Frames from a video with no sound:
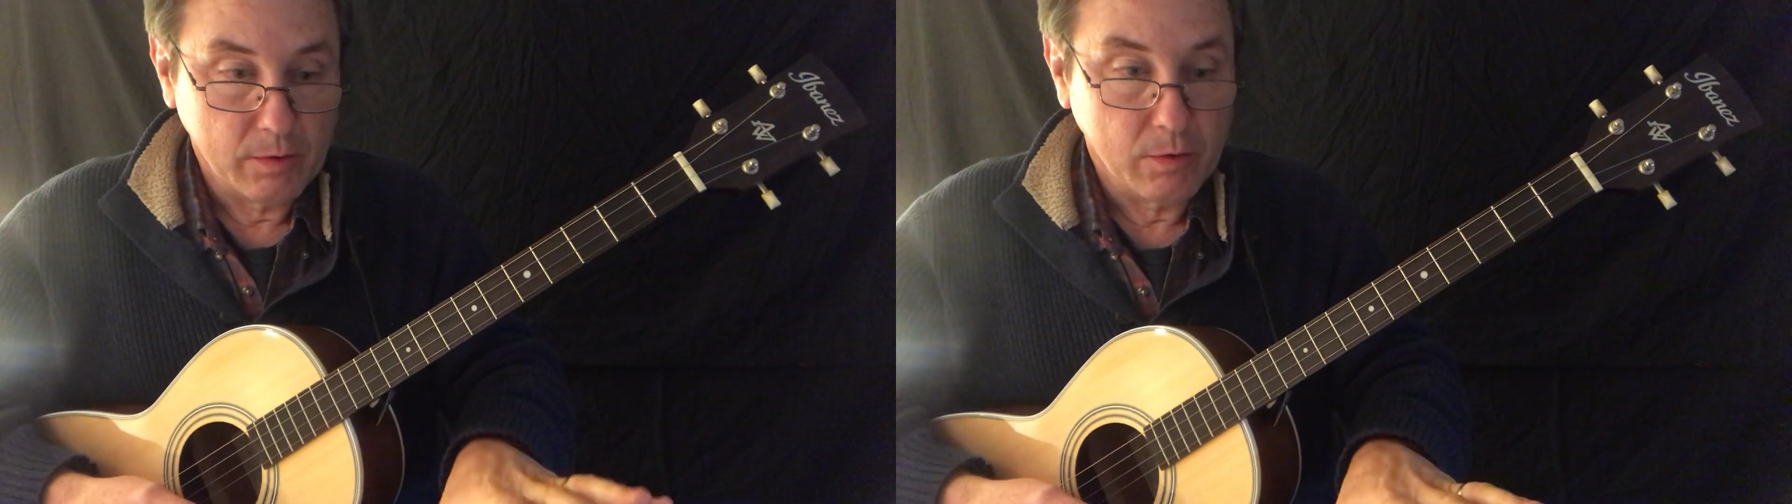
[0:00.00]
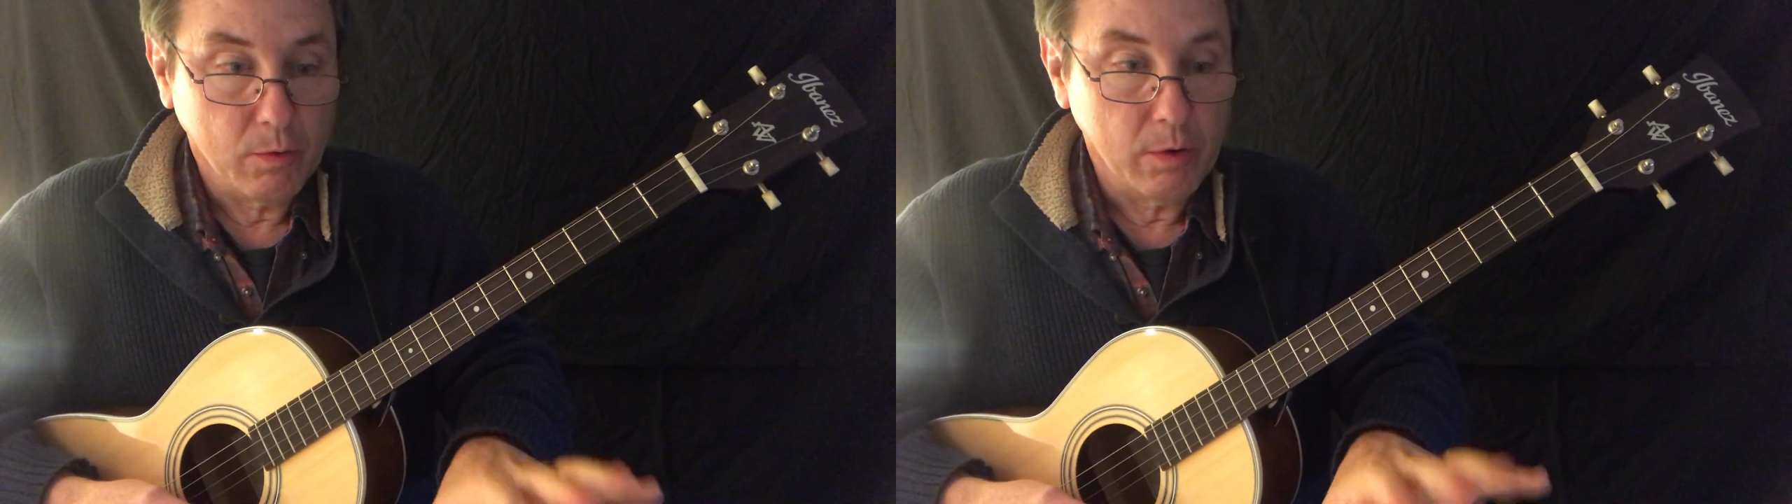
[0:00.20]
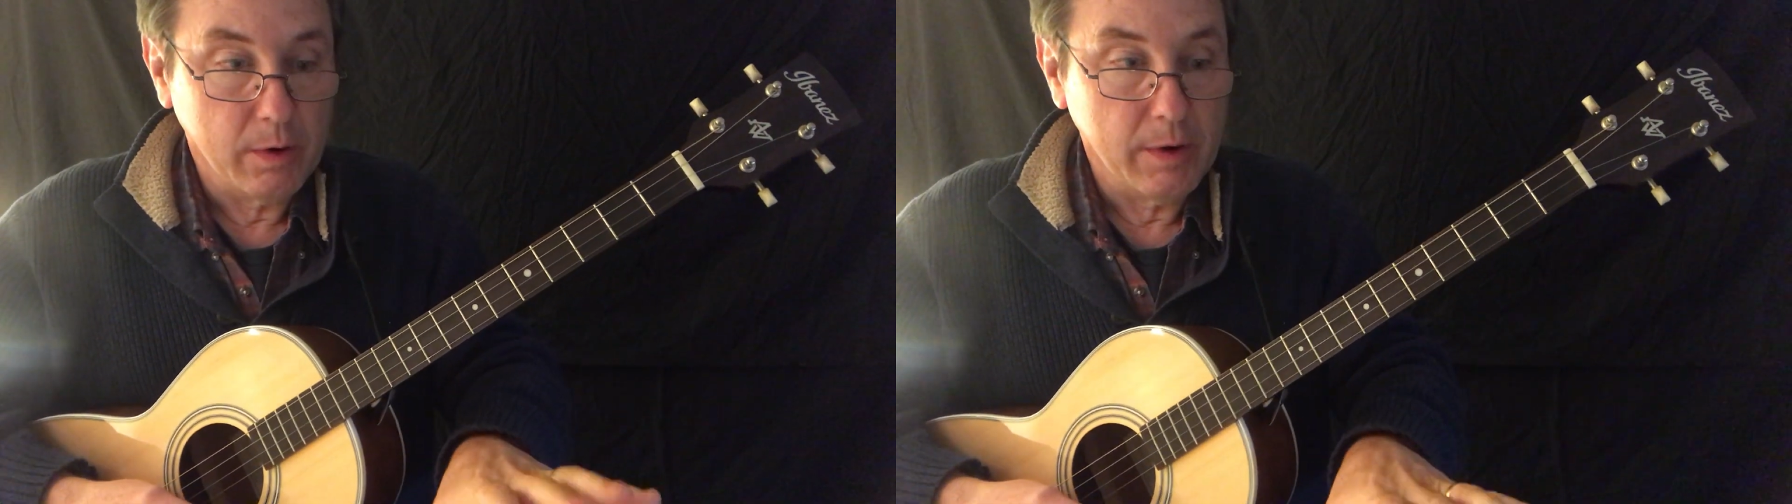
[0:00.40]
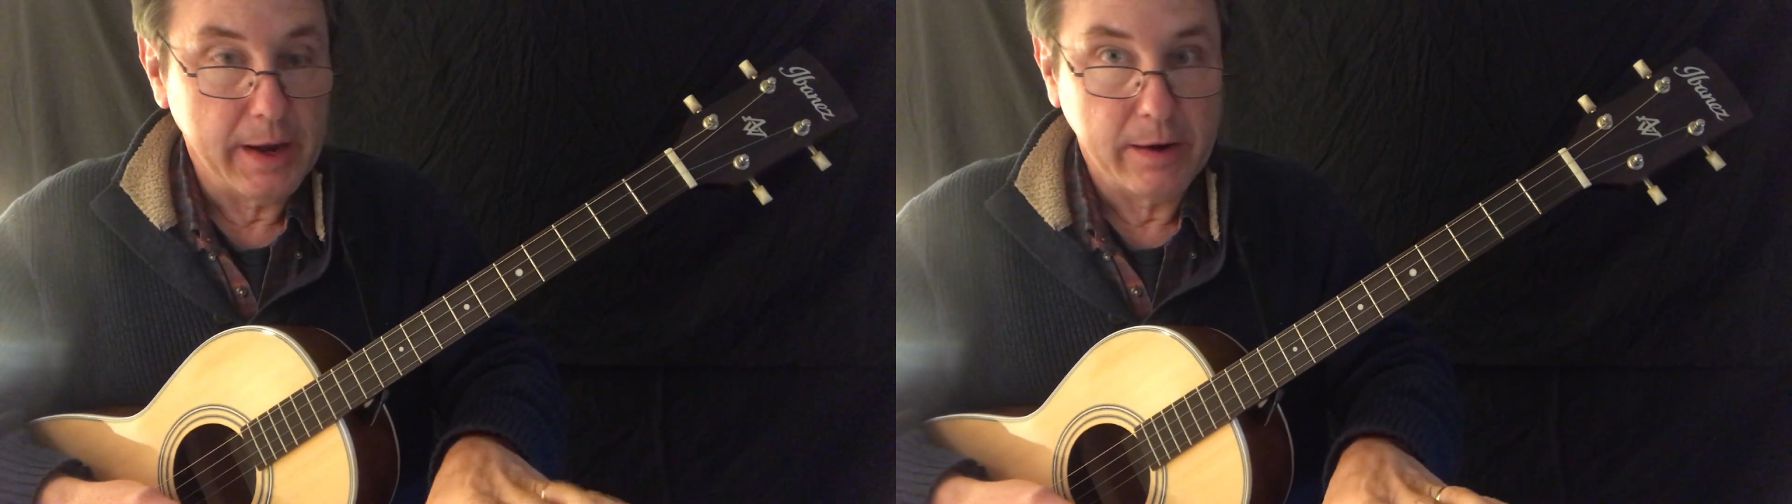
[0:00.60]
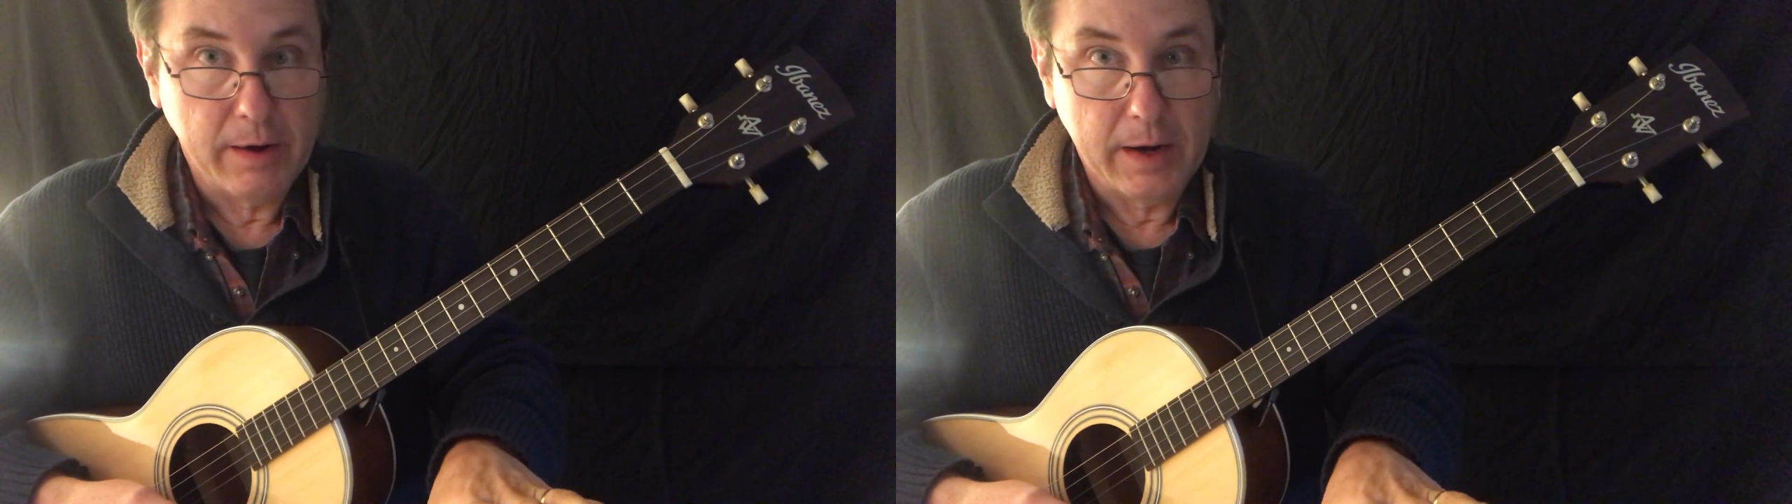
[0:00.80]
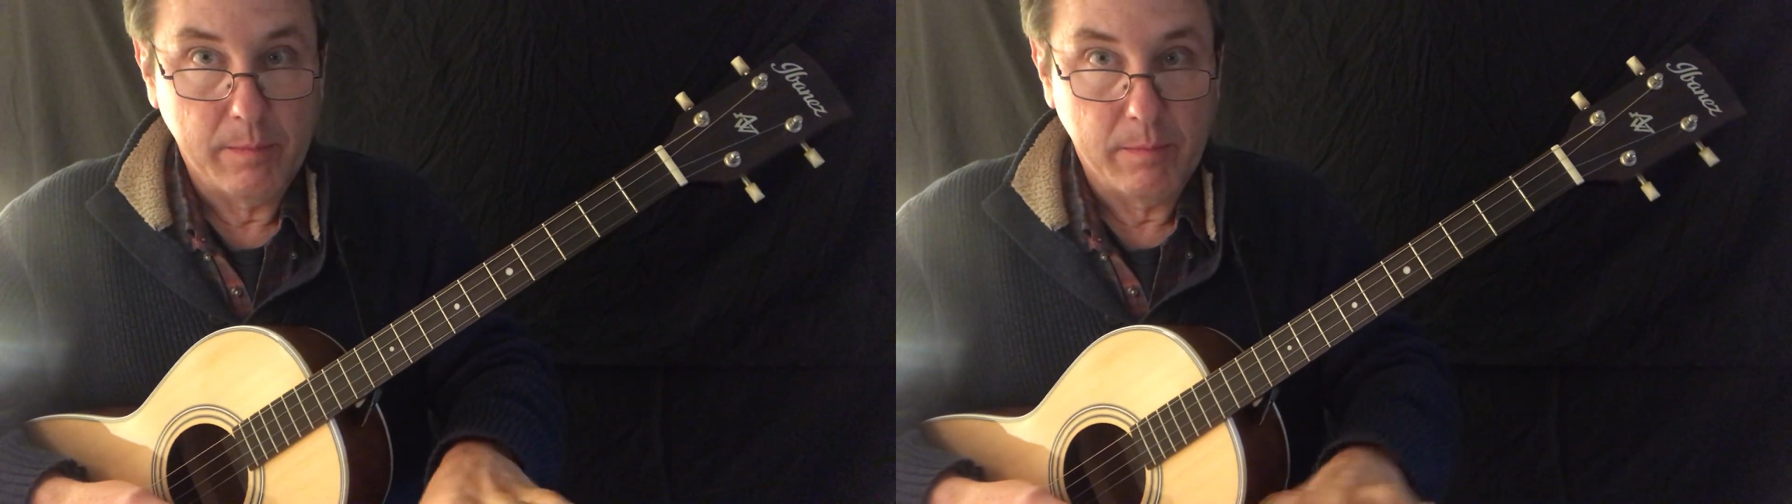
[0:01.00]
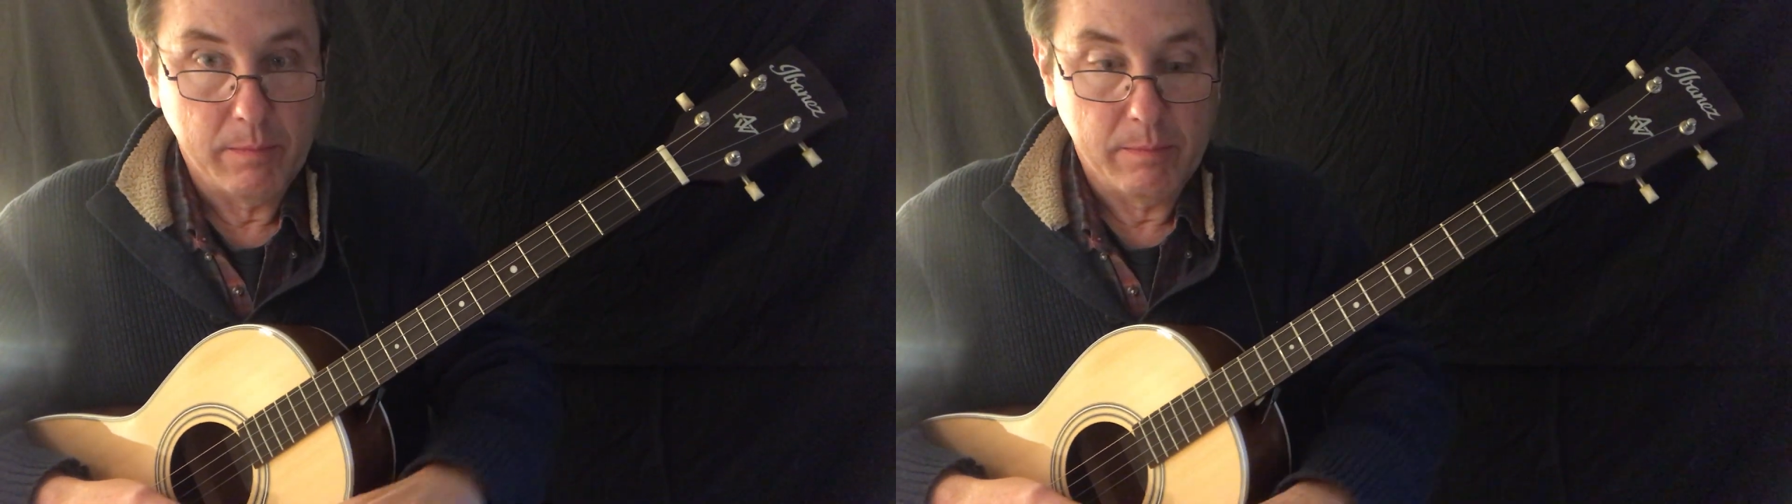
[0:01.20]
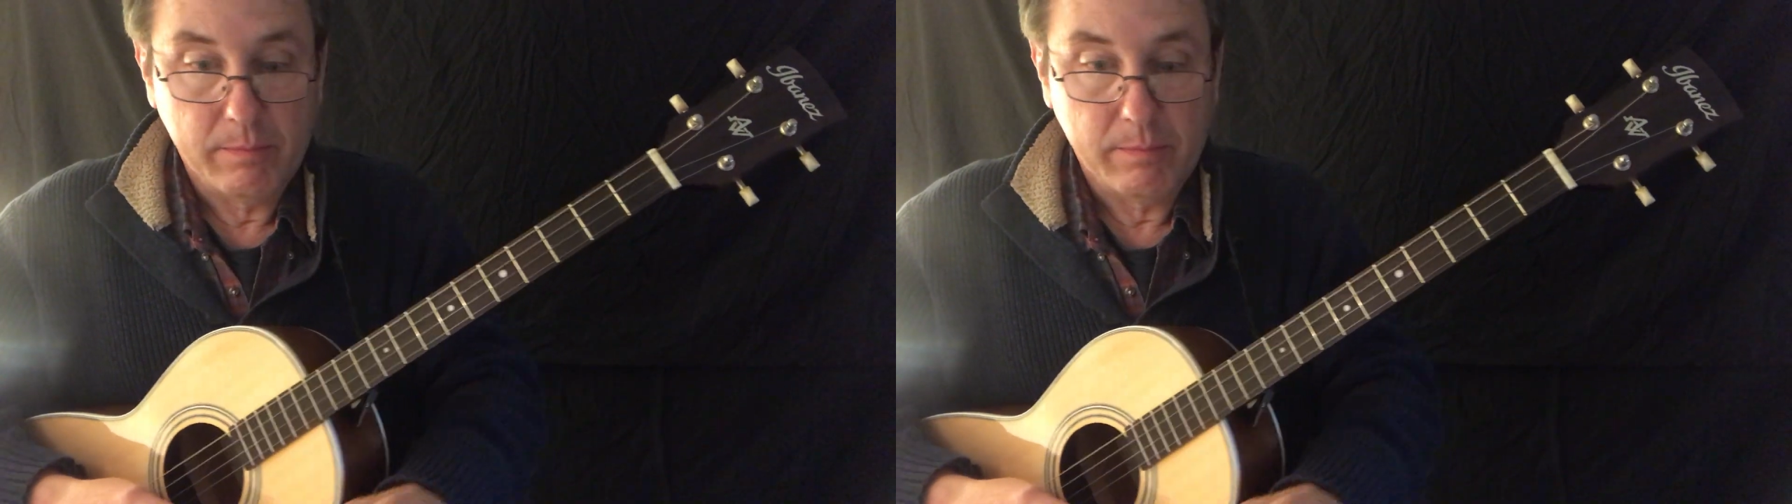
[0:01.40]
chord diagram